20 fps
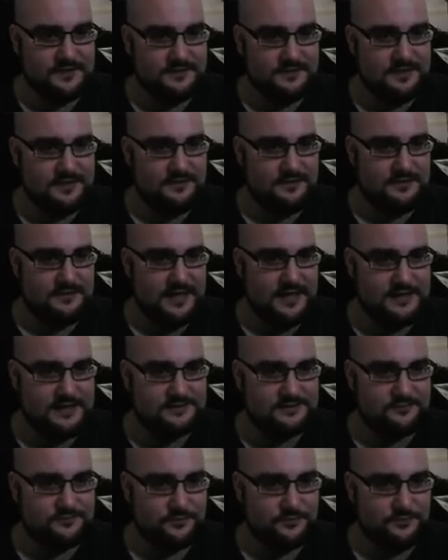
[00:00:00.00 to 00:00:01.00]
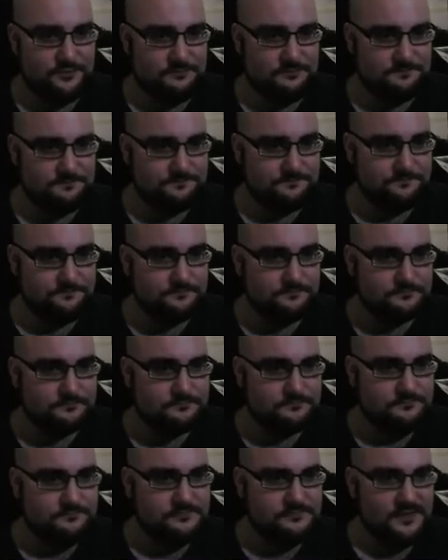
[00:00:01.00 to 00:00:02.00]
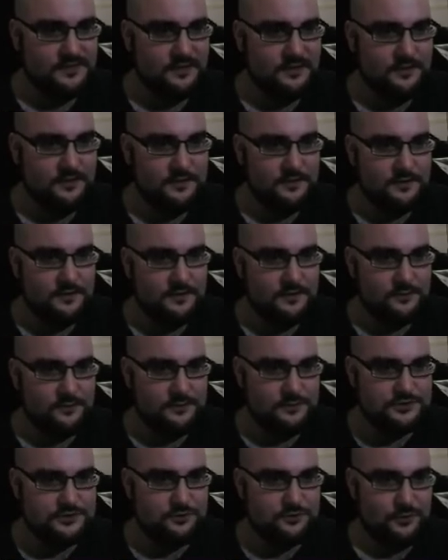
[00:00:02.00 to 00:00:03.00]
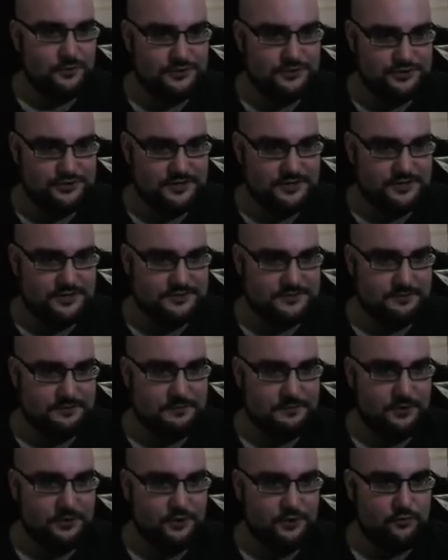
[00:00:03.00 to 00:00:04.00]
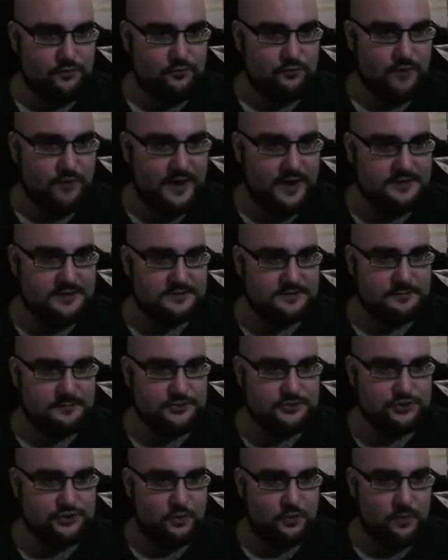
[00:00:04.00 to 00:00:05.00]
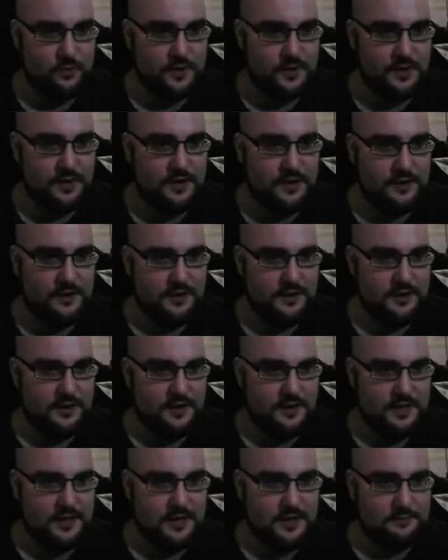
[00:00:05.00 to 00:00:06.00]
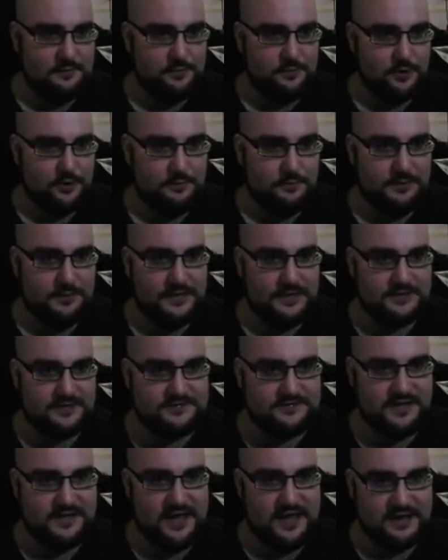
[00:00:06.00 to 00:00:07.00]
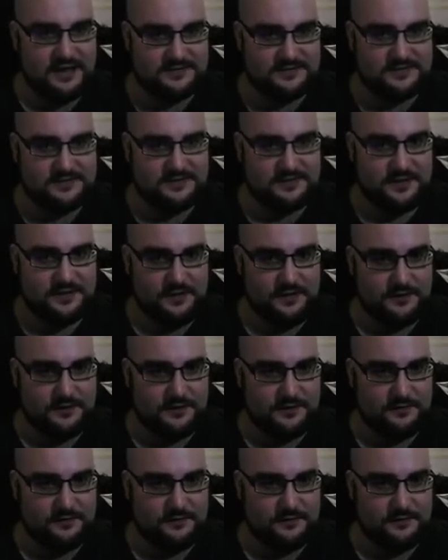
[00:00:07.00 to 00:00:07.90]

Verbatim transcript: Now the last room, we switched it, so we put gray as the majority and purple as the accent color.